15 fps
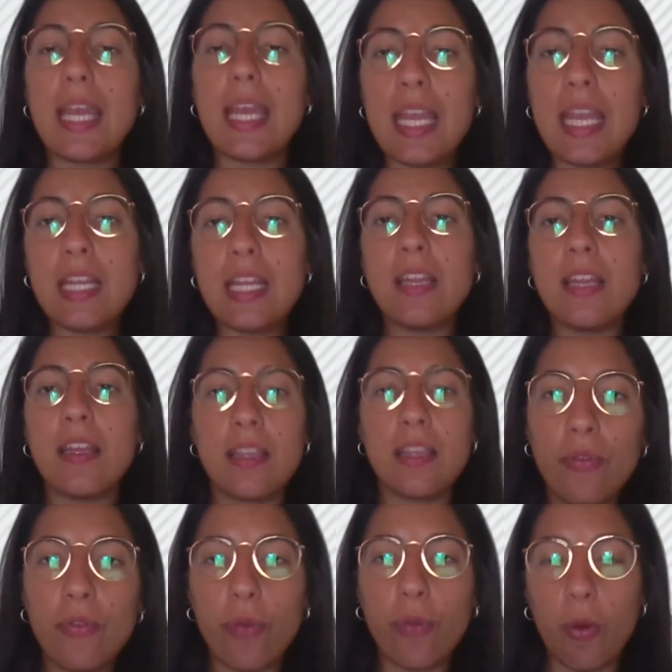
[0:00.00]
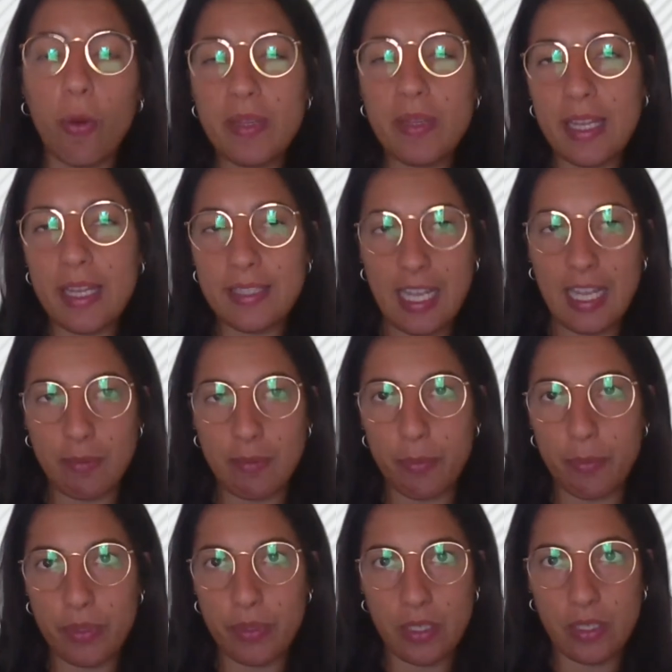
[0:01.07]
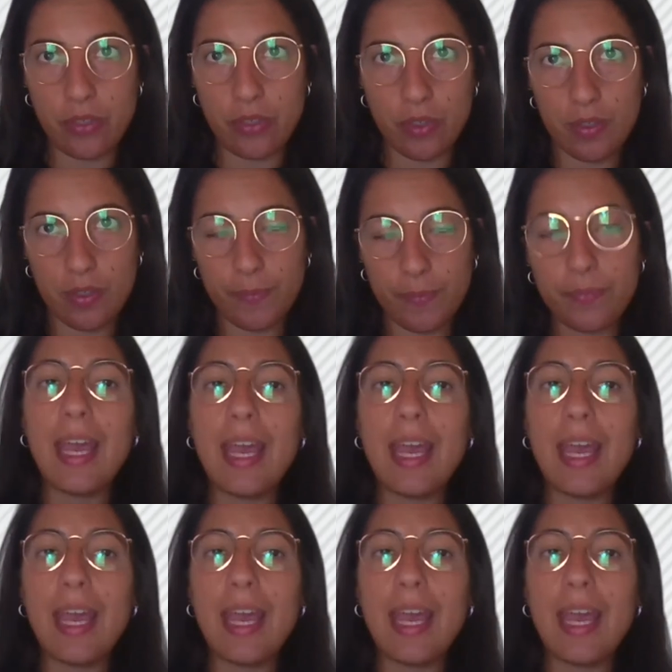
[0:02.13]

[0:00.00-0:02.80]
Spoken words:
in conformity assessment procedures.